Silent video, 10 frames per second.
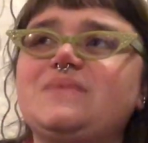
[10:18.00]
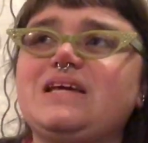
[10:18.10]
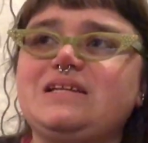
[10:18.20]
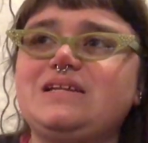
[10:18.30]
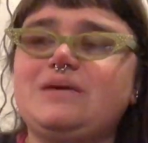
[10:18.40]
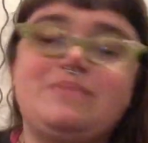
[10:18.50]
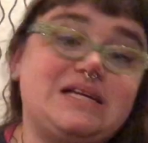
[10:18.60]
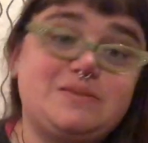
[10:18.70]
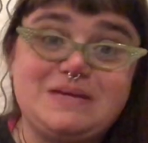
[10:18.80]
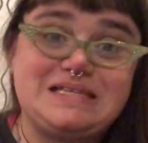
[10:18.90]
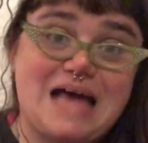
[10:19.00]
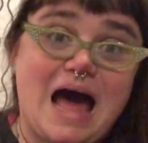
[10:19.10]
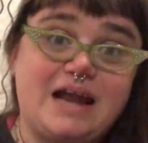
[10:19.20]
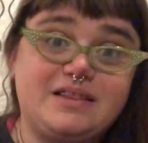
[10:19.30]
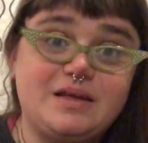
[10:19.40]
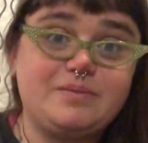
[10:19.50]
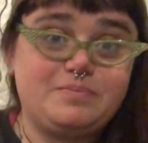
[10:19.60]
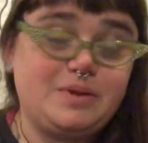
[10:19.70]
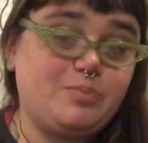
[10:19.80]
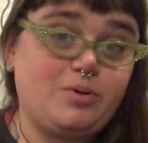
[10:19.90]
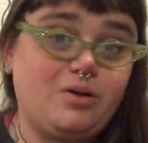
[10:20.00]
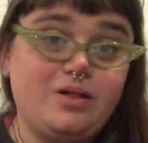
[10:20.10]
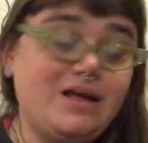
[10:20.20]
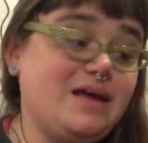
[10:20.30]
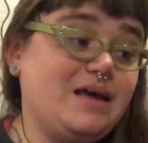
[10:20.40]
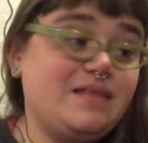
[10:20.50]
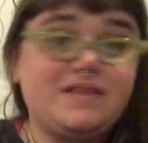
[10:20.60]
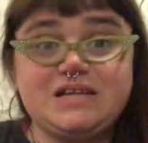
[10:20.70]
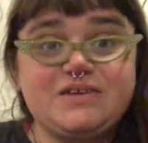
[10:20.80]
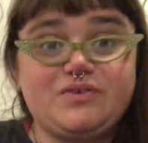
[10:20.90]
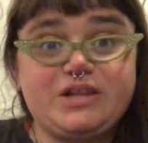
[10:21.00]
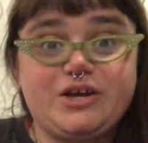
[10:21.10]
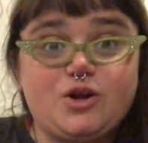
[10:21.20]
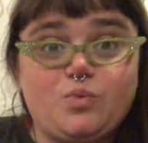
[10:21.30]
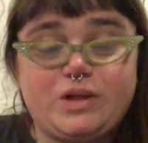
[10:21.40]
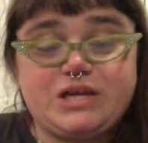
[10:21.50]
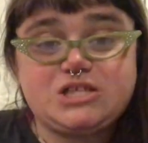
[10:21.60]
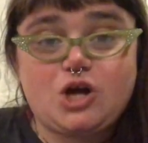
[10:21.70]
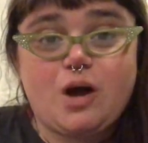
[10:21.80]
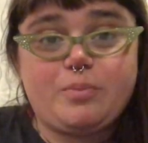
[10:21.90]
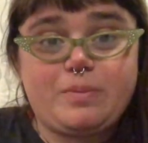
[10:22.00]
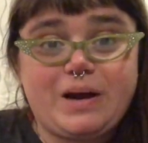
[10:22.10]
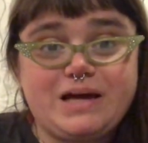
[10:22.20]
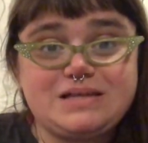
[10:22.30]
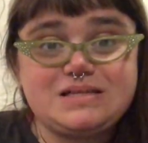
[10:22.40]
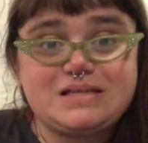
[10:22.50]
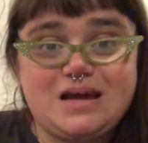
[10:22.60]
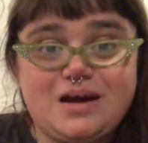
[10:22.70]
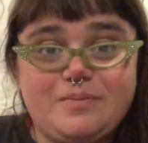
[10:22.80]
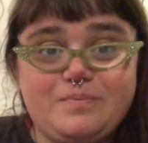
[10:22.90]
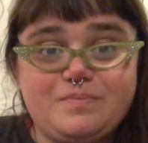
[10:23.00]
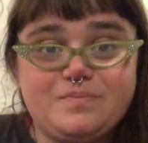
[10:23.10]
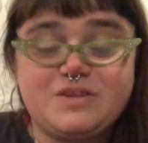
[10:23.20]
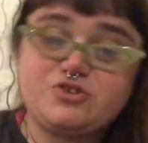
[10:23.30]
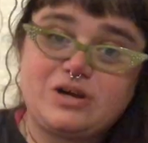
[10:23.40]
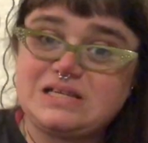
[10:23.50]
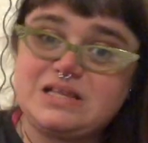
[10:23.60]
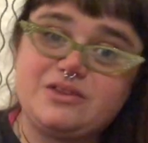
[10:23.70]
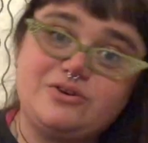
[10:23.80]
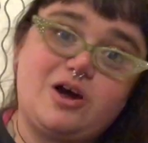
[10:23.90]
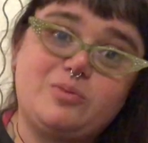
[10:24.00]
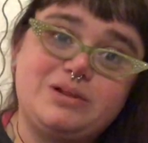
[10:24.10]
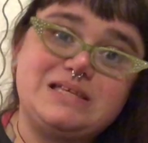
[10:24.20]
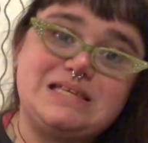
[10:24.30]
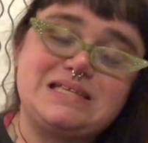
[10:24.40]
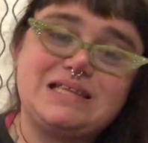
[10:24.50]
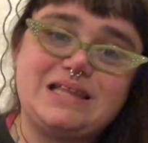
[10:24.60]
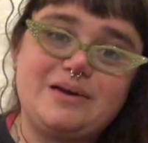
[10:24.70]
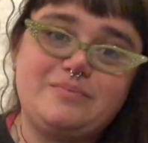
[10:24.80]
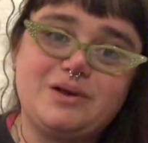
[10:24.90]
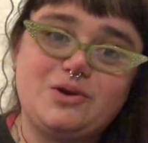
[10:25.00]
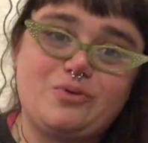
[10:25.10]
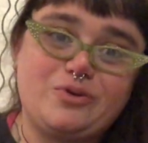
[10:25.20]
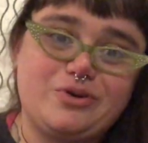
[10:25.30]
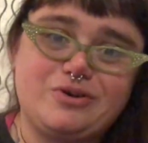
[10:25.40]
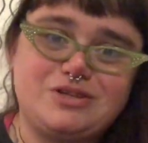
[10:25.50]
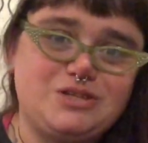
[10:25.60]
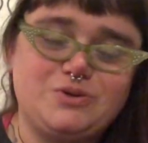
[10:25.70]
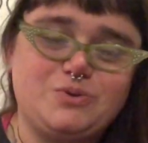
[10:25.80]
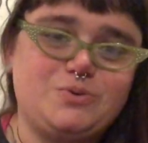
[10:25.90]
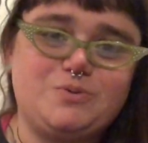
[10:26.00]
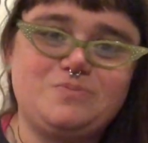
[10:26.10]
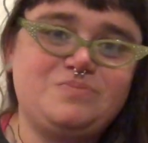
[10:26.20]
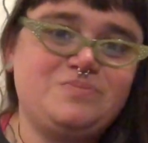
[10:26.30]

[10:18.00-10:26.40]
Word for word: it makes me sad that people think differently and are willing to compromise the trust that their dog places in them in order to